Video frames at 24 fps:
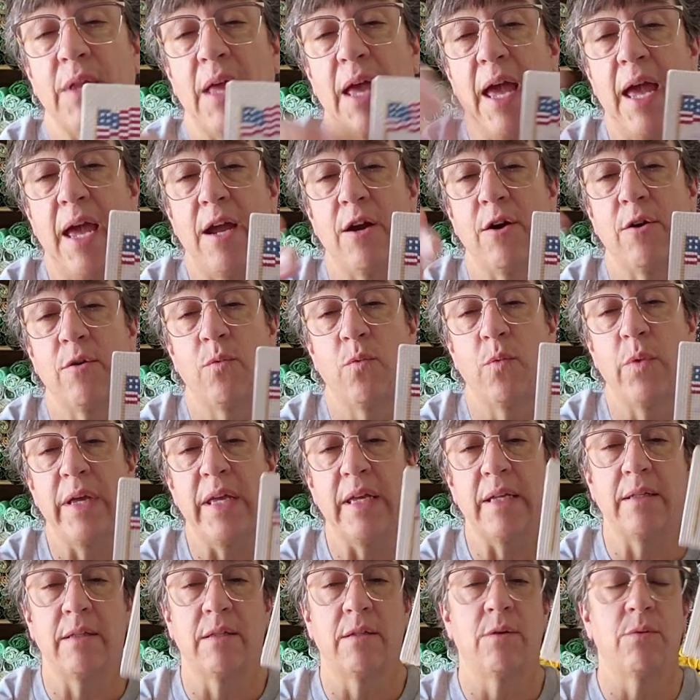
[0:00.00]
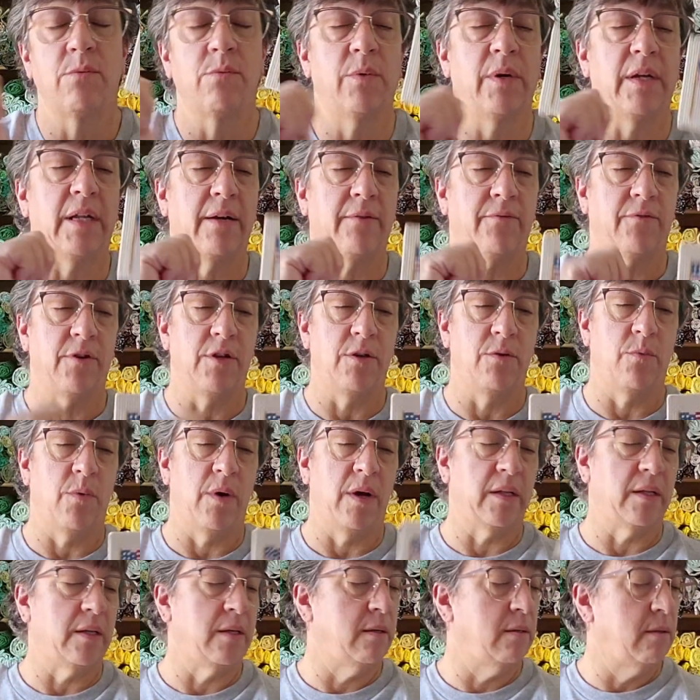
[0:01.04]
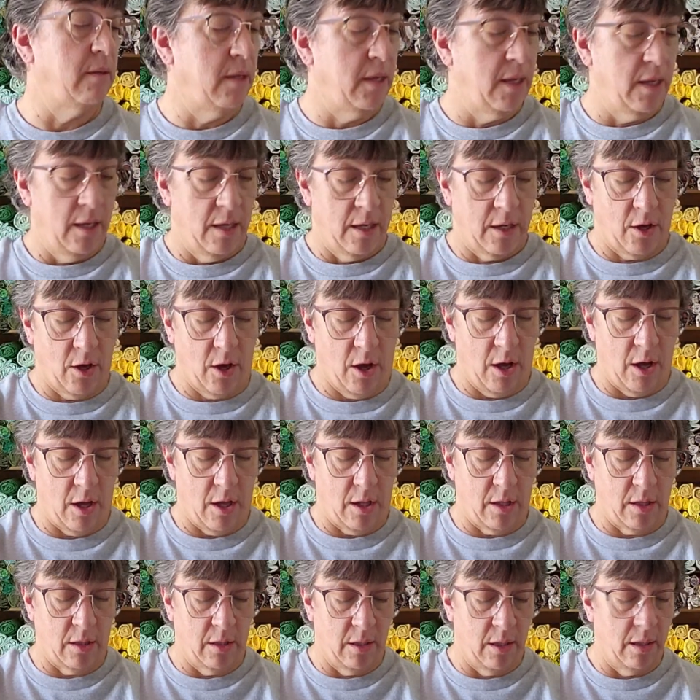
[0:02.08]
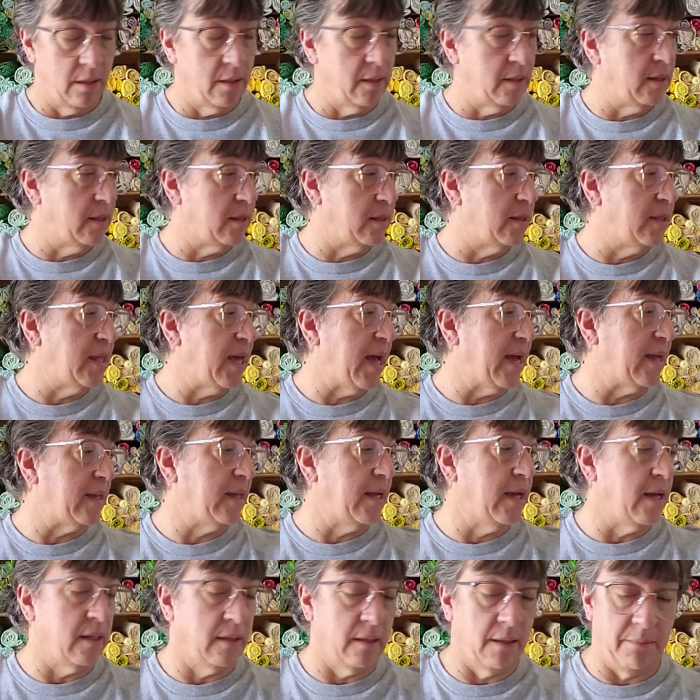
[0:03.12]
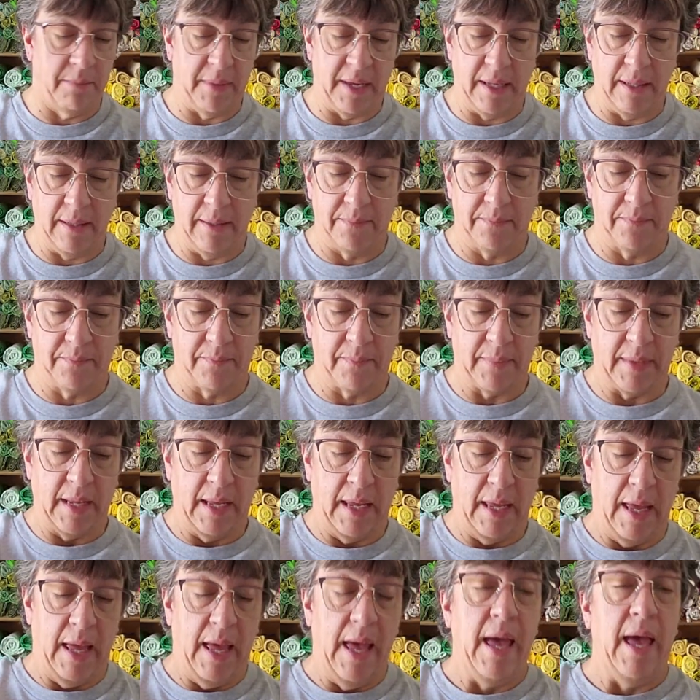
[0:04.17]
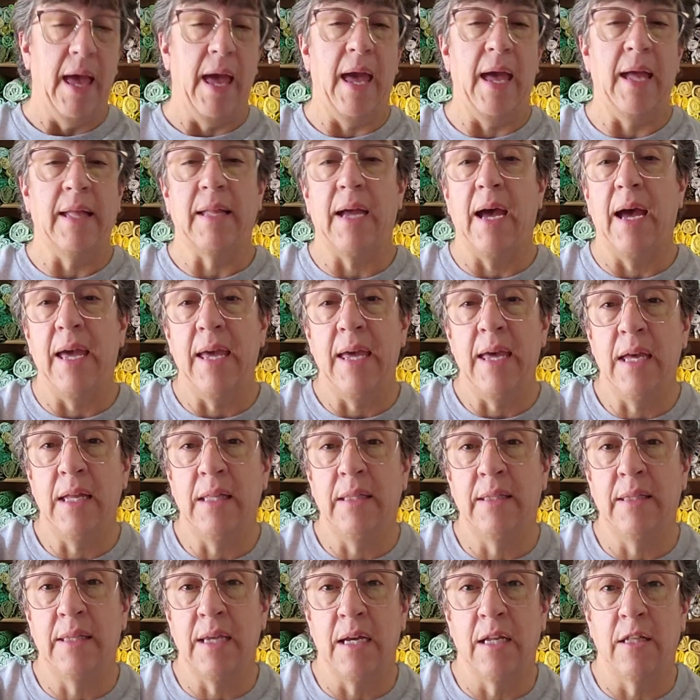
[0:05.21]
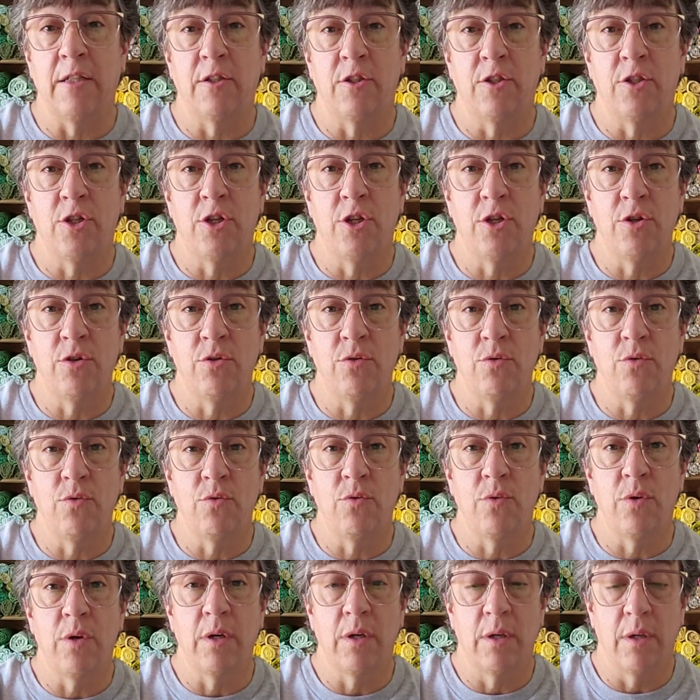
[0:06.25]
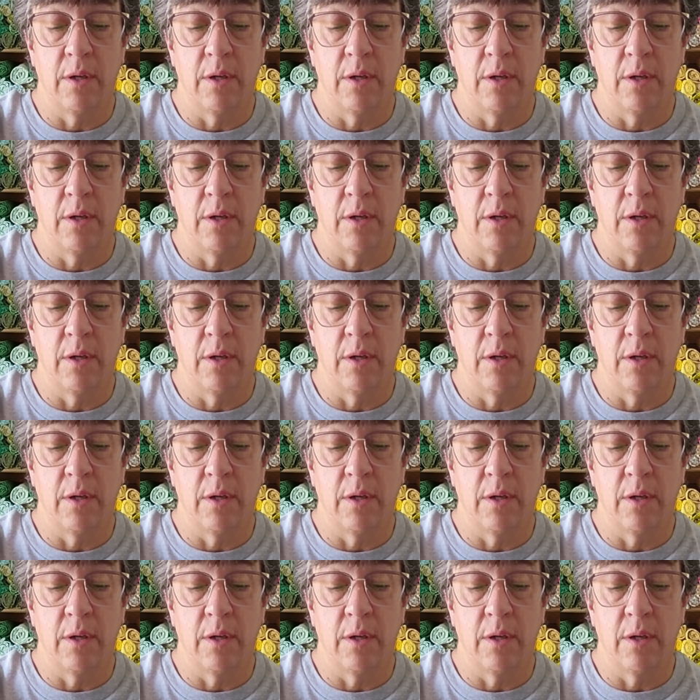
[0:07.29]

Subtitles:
air, wind, whatever you want to call that element. And I had done two